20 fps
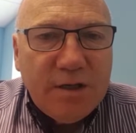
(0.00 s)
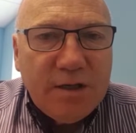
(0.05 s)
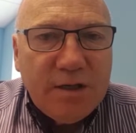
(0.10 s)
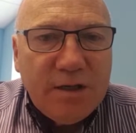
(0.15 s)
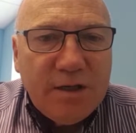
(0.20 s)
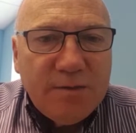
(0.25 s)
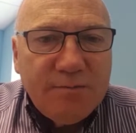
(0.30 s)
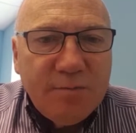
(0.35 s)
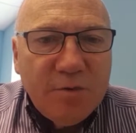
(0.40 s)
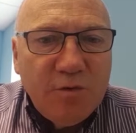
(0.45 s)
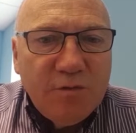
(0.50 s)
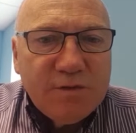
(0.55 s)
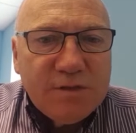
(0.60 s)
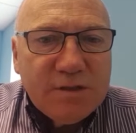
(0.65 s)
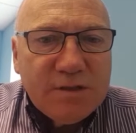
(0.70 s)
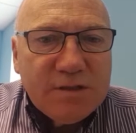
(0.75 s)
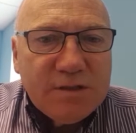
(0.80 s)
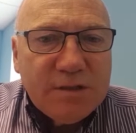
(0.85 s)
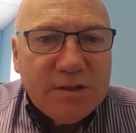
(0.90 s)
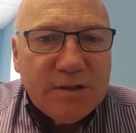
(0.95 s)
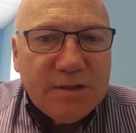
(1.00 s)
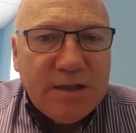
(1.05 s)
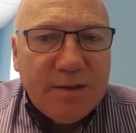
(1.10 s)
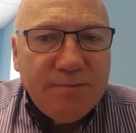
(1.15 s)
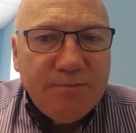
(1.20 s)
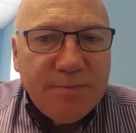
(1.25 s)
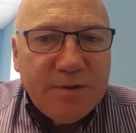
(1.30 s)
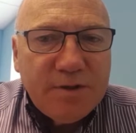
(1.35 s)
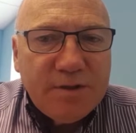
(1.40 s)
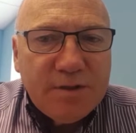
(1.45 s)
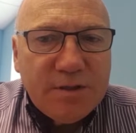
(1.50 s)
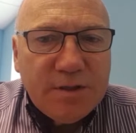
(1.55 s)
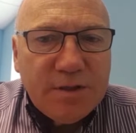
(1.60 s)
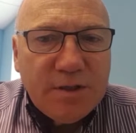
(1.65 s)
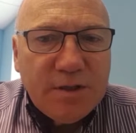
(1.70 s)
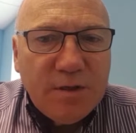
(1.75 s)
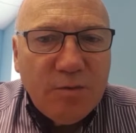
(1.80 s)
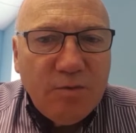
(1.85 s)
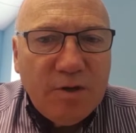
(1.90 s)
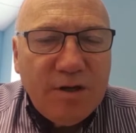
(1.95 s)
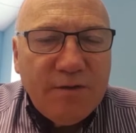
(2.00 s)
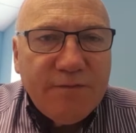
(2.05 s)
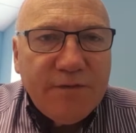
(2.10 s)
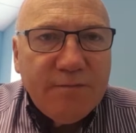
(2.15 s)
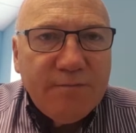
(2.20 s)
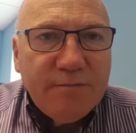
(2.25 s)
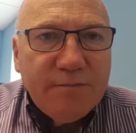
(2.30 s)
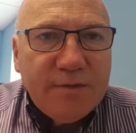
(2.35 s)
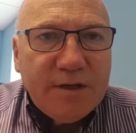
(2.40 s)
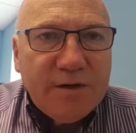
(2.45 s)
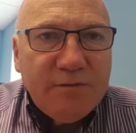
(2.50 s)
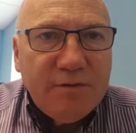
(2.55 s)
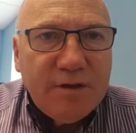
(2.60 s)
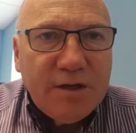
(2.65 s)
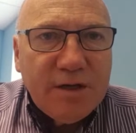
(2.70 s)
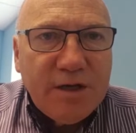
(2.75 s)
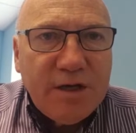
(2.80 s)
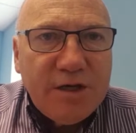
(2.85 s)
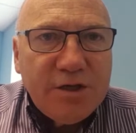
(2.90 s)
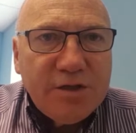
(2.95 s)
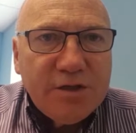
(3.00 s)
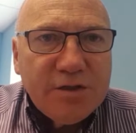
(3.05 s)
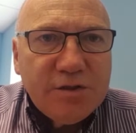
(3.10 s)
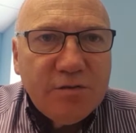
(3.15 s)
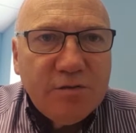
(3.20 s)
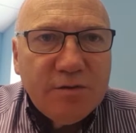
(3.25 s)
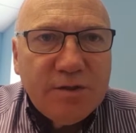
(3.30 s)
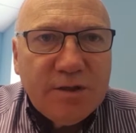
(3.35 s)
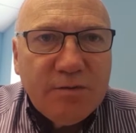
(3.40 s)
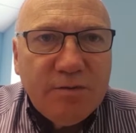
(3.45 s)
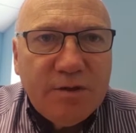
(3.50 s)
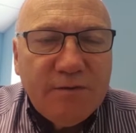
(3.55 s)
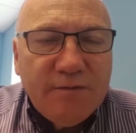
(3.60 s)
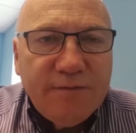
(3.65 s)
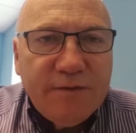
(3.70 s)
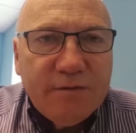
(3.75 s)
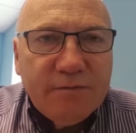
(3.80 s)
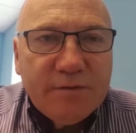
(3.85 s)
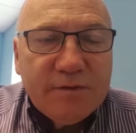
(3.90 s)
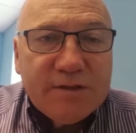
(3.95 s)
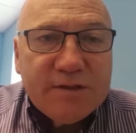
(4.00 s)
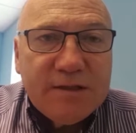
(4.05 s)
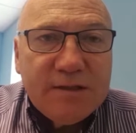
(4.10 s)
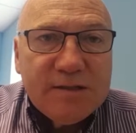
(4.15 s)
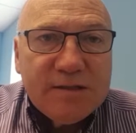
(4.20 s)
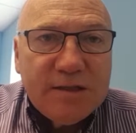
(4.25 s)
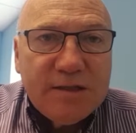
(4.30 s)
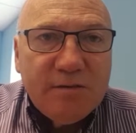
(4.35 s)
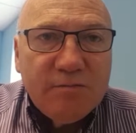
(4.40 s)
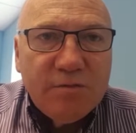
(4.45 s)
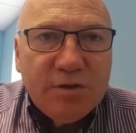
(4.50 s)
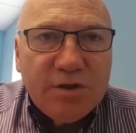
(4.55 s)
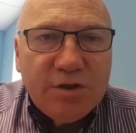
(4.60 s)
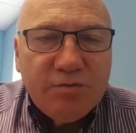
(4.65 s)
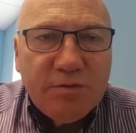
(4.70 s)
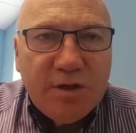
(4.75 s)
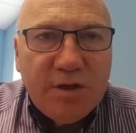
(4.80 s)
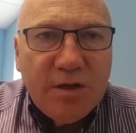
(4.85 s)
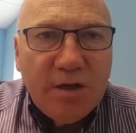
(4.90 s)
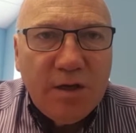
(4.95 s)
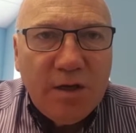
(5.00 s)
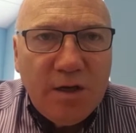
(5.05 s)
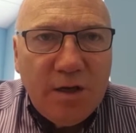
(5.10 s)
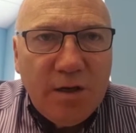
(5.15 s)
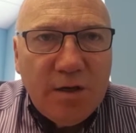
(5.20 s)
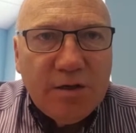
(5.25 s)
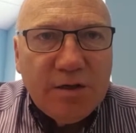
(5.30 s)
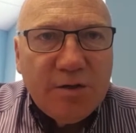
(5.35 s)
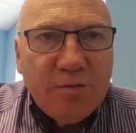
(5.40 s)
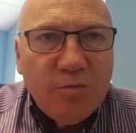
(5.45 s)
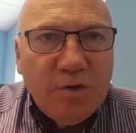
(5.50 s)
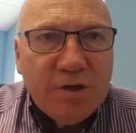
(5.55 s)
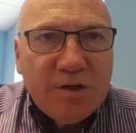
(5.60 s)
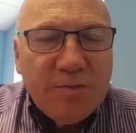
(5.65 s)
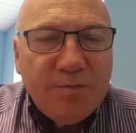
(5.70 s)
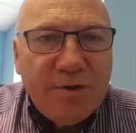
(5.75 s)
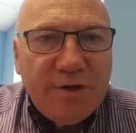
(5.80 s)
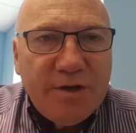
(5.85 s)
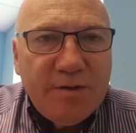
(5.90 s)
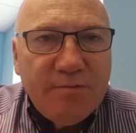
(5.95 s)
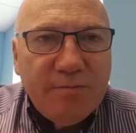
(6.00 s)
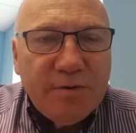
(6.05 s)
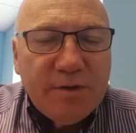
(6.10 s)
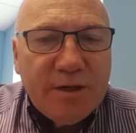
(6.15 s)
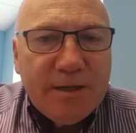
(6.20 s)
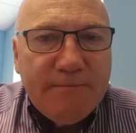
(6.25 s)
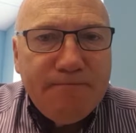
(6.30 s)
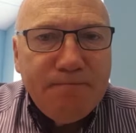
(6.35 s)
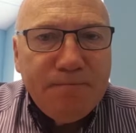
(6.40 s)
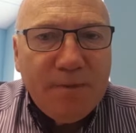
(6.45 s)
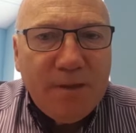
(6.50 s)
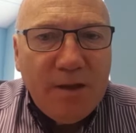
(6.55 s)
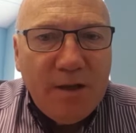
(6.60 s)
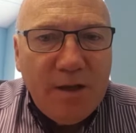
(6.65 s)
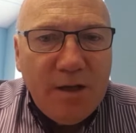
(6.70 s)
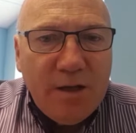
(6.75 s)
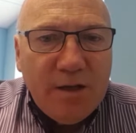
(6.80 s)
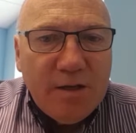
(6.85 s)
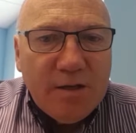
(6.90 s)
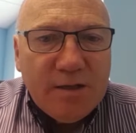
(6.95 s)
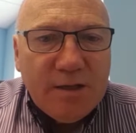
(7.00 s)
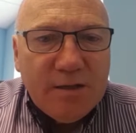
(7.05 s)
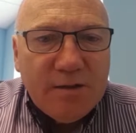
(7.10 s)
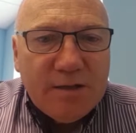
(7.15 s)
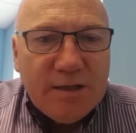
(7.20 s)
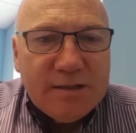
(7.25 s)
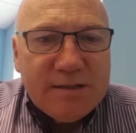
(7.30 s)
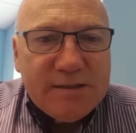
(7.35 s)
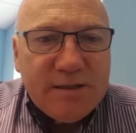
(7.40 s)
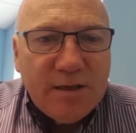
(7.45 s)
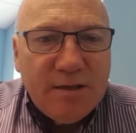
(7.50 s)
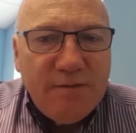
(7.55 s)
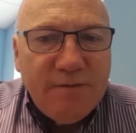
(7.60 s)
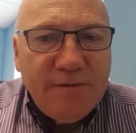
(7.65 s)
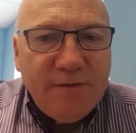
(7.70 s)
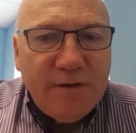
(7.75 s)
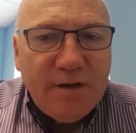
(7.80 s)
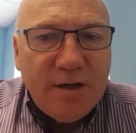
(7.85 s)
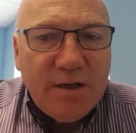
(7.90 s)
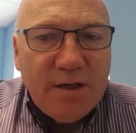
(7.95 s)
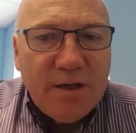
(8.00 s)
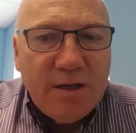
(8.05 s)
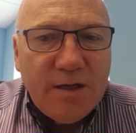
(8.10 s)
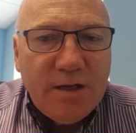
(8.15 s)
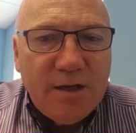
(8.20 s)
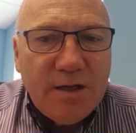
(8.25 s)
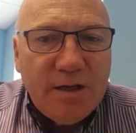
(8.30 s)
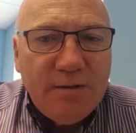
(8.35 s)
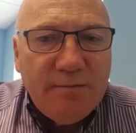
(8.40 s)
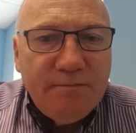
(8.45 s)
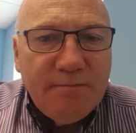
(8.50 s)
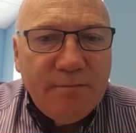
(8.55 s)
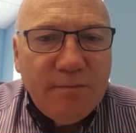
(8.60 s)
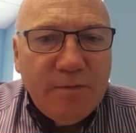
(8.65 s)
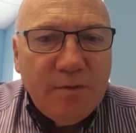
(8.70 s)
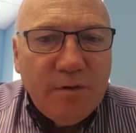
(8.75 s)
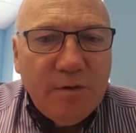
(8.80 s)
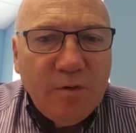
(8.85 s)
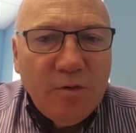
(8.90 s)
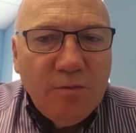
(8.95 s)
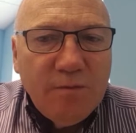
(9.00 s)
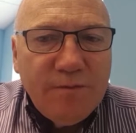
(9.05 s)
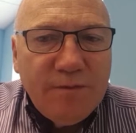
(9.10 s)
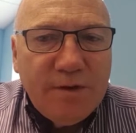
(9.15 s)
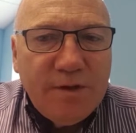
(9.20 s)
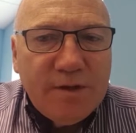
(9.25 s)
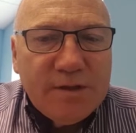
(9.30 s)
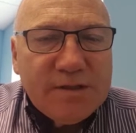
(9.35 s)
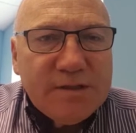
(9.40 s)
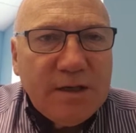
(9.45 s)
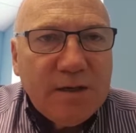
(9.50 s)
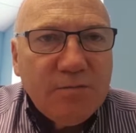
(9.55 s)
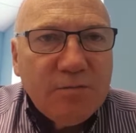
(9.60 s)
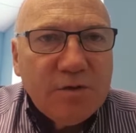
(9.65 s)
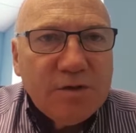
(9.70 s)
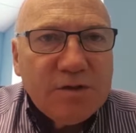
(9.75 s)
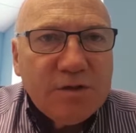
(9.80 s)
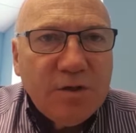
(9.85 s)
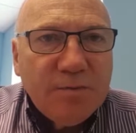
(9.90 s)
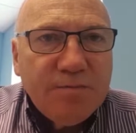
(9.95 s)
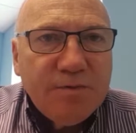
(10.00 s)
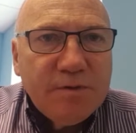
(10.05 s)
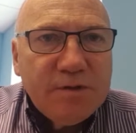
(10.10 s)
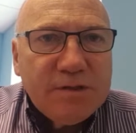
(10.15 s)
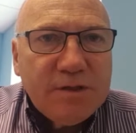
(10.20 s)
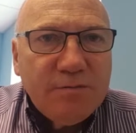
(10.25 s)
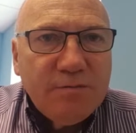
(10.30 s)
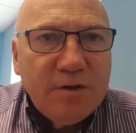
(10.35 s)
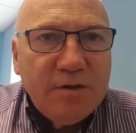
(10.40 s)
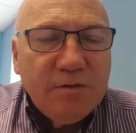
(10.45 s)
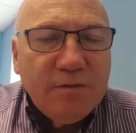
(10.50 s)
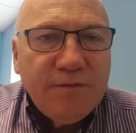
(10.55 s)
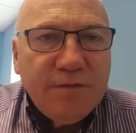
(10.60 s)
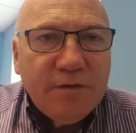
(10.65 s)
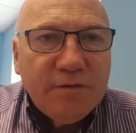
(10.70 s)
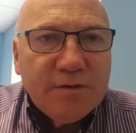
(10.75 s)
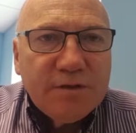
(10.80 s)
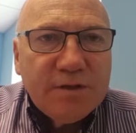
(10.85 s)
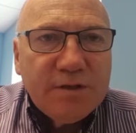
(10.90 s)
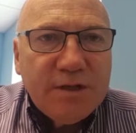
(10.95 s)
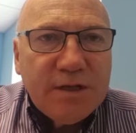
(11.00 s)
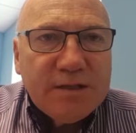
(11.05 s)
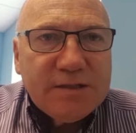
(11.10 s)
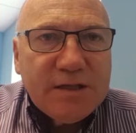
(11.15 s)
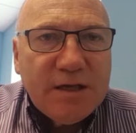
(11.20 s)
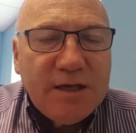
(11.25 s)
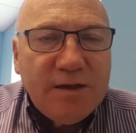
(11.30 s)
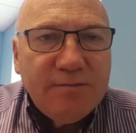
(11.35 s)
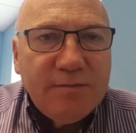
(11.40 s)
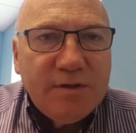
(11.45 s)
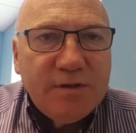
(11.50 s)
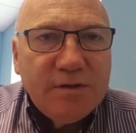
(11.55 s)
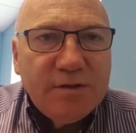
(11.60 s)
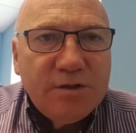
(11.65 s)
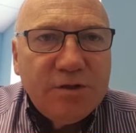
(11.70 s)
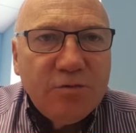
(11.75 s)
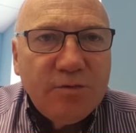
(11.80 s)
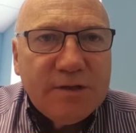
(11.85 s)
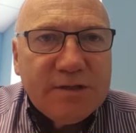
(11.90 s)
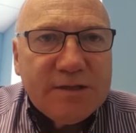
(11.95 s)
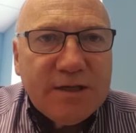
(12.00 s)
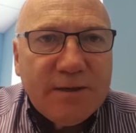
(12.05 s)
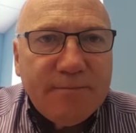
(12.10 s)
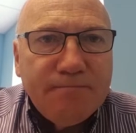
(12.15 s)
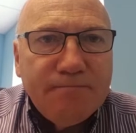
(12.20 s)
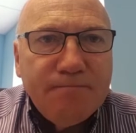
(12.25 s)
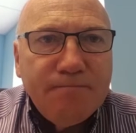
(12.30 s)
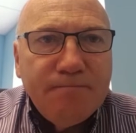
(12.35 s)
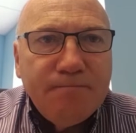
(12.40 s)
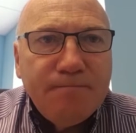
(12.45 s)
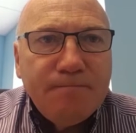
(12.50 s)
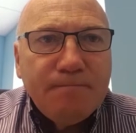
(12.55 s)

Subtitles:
It moves us that bit away from that relegation zone that we have found ourselves in, which we didn't want to be in, but that's life, and hopefully it's onwards and upwards, and we look forward to the next game in 2 weeks' time.